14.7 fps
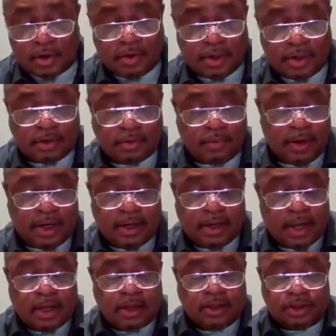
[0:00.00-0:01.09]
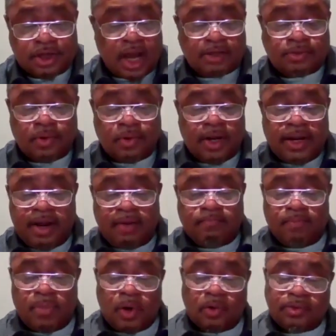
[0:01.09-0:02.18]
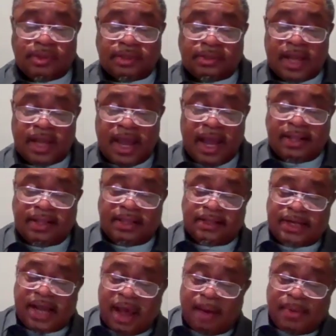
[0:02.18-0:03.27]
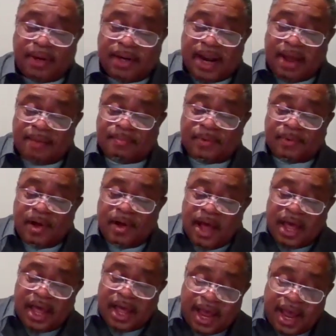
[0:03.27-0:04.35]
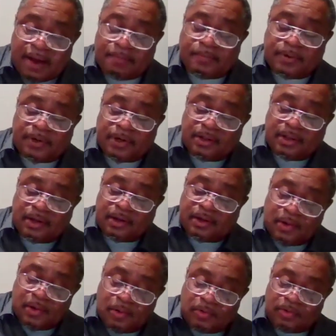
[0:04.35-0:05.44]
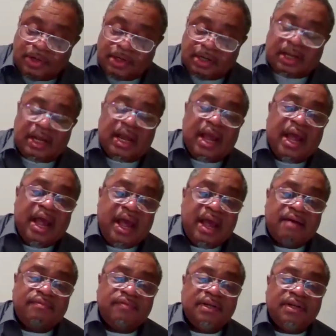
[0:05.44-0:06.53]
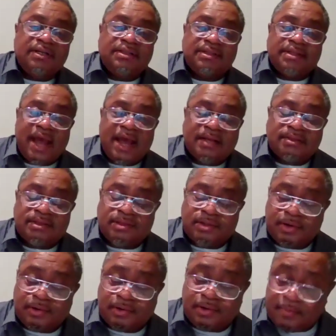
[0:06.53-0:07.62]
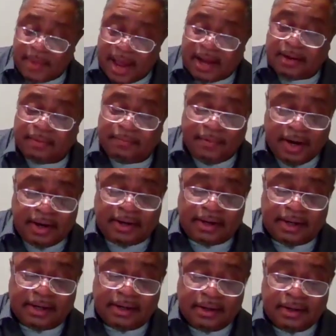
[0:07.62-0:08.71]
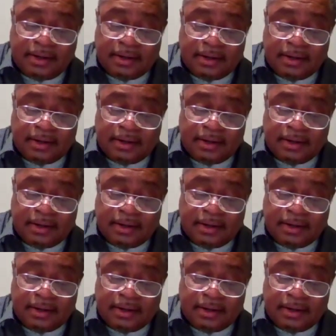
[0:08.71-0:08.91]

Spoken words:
33, Joshua helped Moses at the tabernacle after the golden calf disaster. Go back and read it.